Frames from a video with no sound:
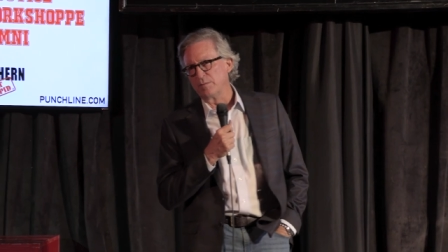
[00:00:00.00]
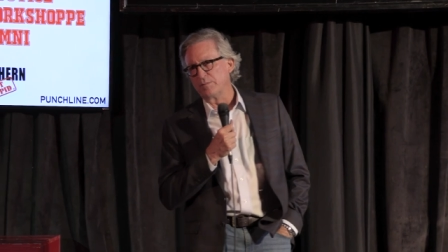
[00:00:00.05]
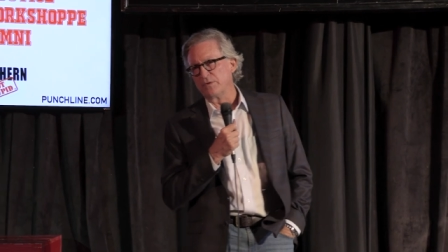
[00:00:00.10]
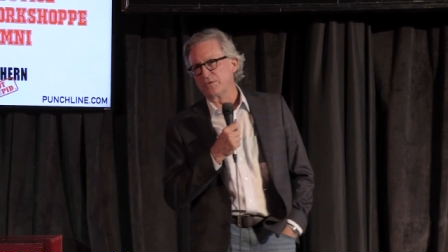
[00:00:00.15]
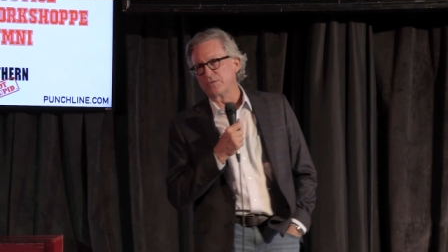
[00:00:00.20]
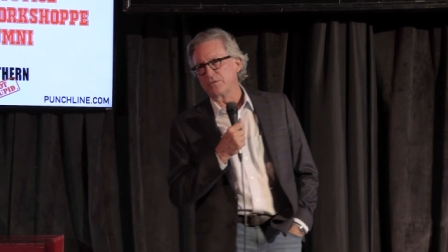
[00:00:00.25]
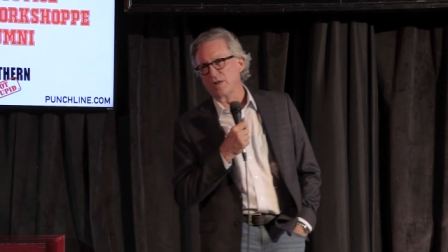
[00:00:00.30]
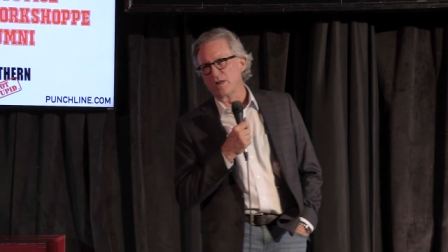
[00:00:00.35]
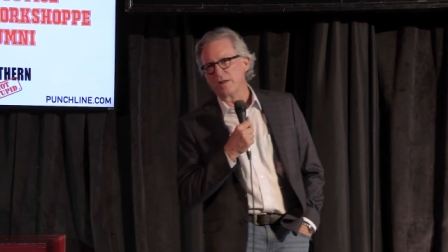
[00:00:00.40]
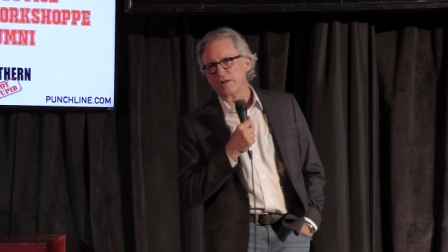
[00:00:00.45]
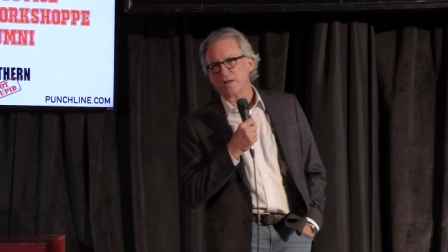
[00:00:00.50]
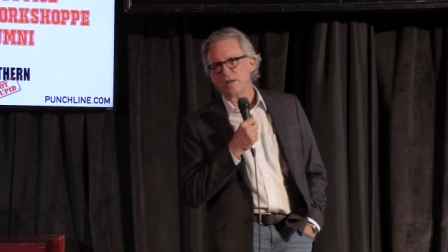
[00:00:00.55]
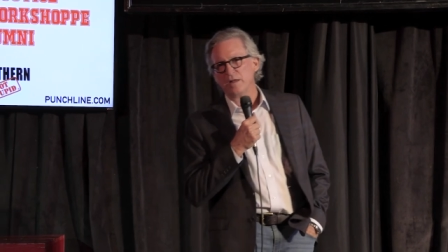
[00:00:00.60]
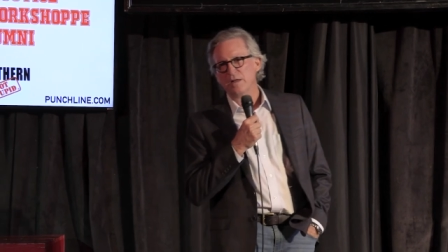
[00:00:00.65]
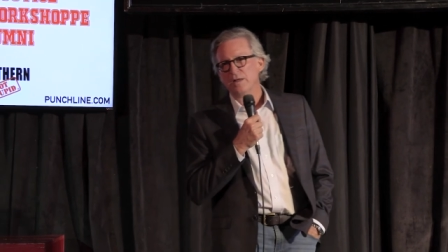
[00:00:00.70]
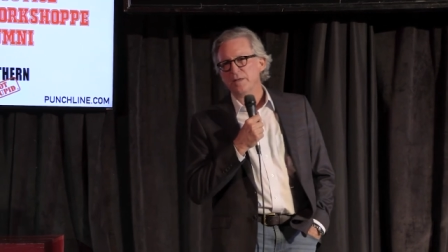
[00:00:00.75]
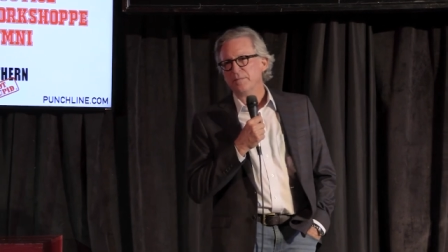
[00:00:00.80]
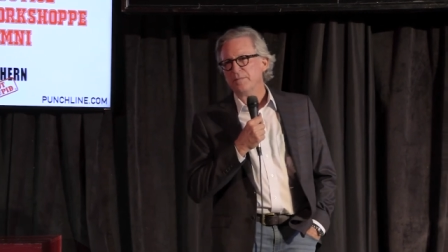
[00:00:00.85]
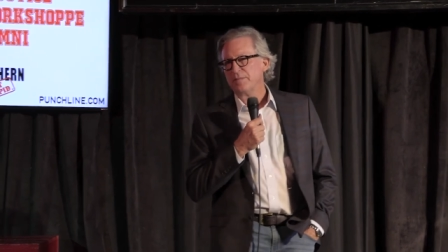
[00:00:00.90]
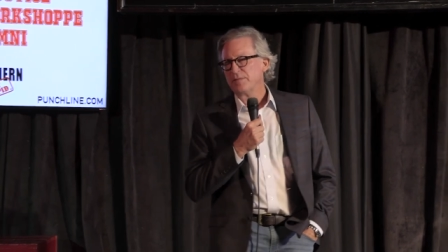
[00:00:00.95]
I'm just telling you,
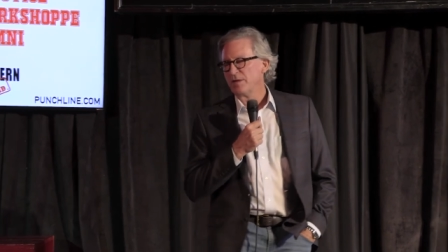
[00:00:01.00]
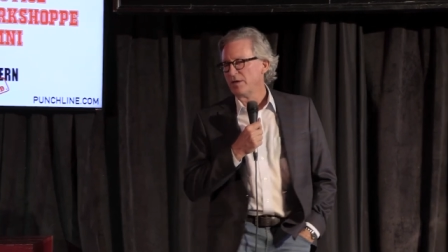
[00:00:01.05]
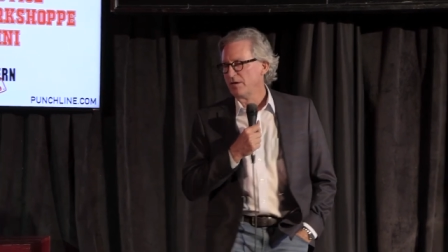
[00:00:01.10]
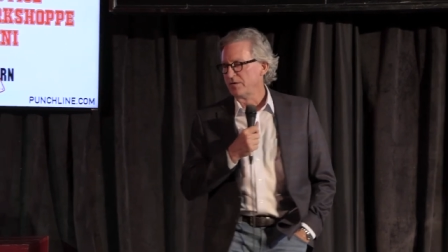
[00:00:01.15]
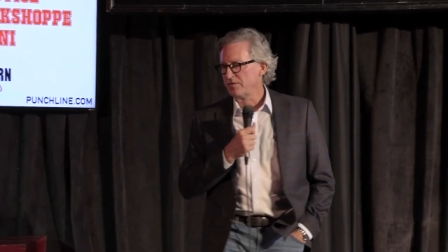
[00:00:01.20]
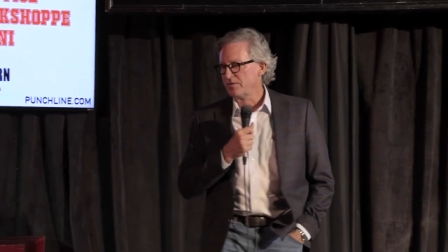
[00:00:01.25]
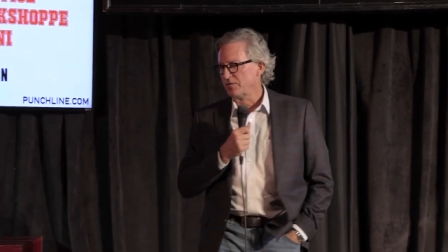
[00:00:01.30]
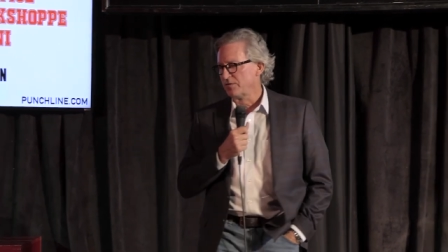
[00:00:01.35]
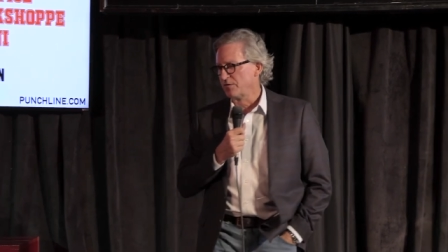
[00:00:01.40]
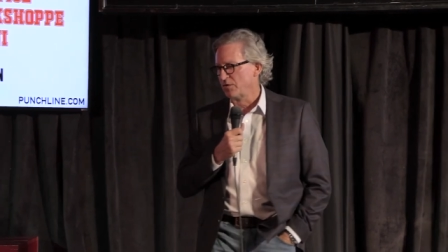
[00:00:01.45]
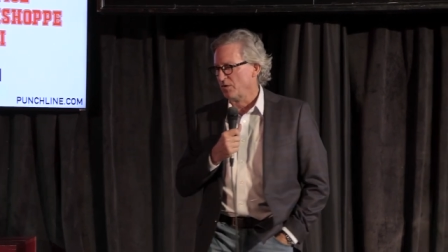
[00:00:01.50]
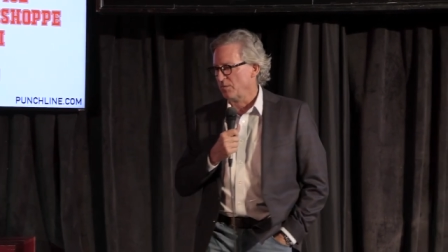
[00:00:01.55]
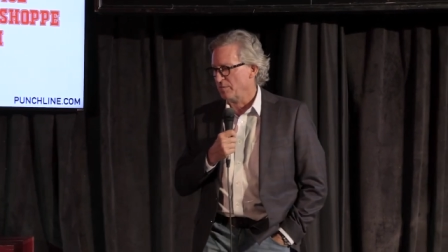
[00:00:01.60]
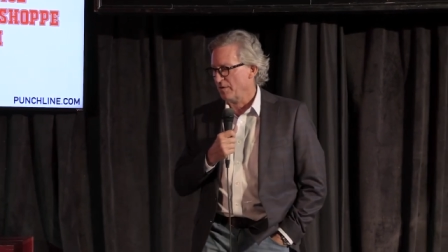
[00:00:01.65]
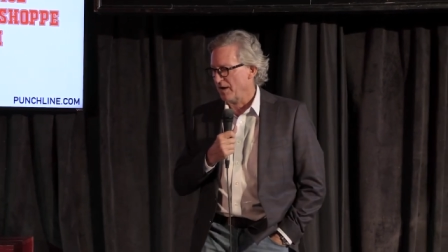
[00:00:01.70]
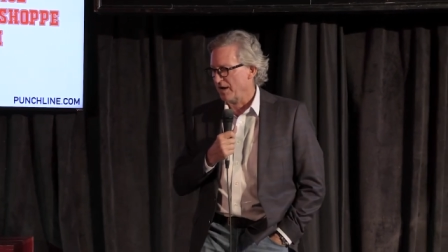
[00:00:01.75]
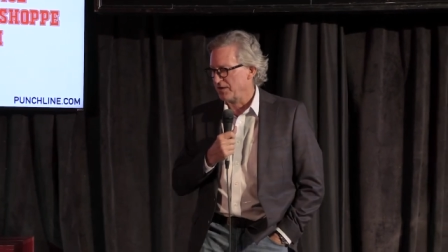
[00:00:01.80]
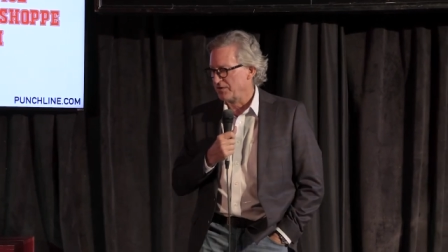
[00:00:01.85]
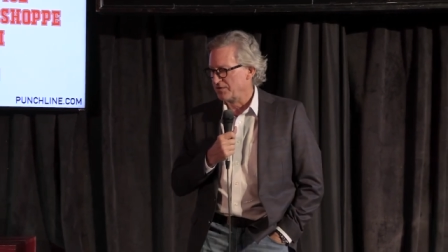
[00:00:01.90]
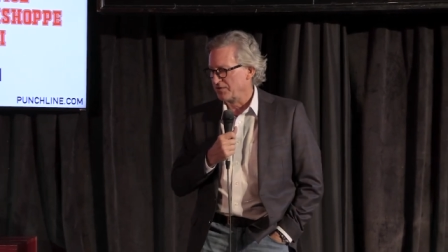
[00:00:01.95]
this is too
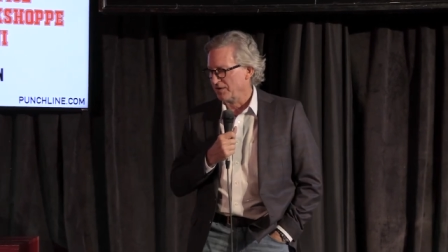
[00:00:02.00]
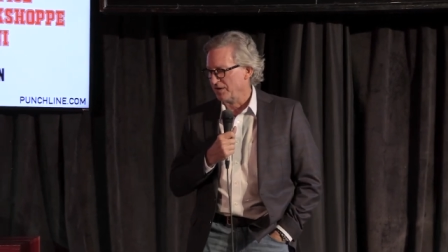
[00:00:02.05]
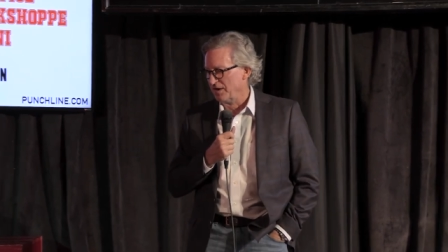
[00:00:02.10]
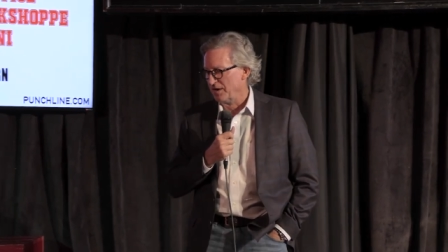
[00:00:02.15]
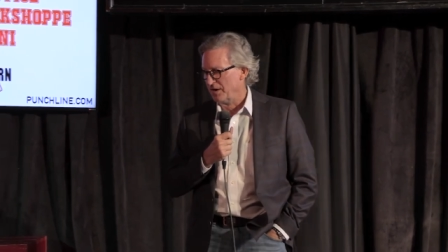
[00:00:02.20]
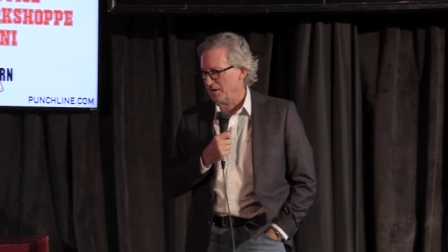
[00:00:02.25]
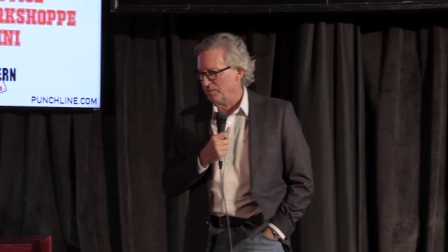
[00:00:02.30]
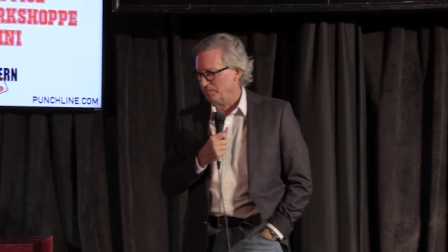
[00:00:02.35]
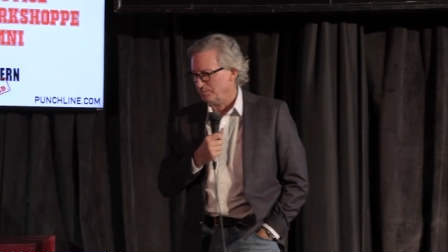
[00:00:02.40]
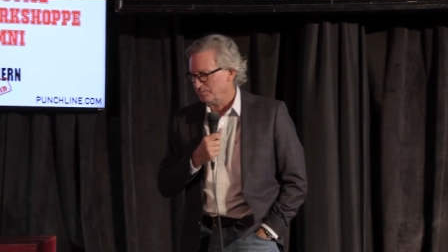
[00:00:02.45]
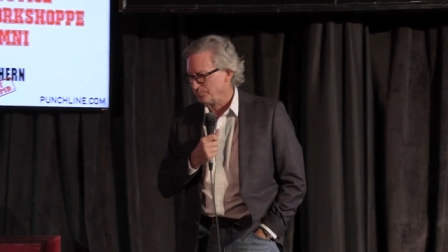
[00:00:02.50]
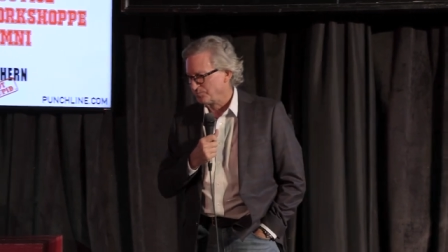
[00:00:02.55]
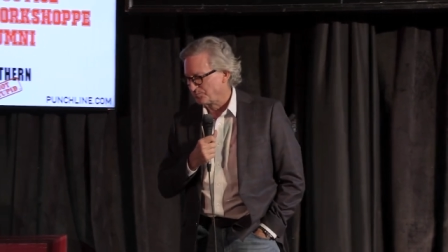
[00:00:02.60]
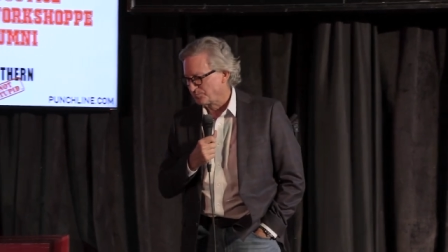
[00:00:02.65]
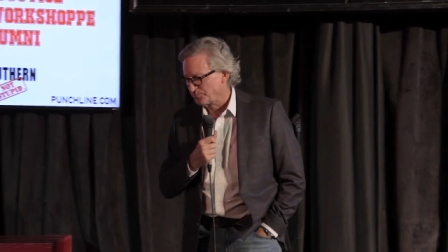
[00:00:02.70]
much. Um,